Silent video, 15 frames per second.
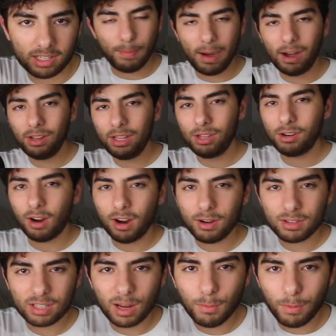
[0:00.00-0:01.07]
Apparently there are
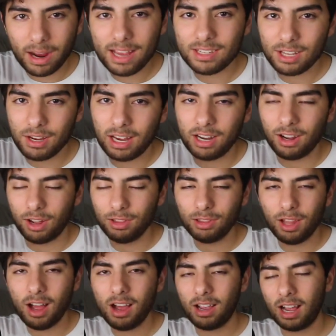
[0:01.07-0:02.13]
some ways that you can
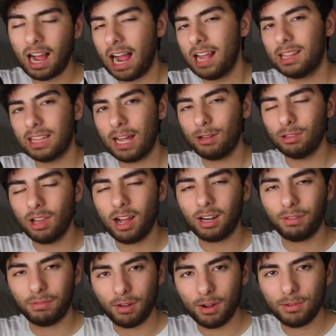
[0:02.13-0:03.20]
unlock iCloud locked
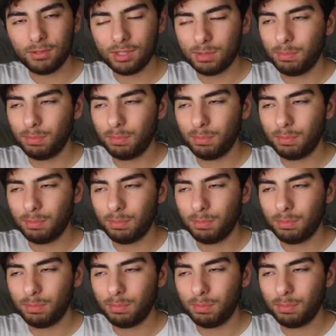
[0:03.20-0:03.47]
phones,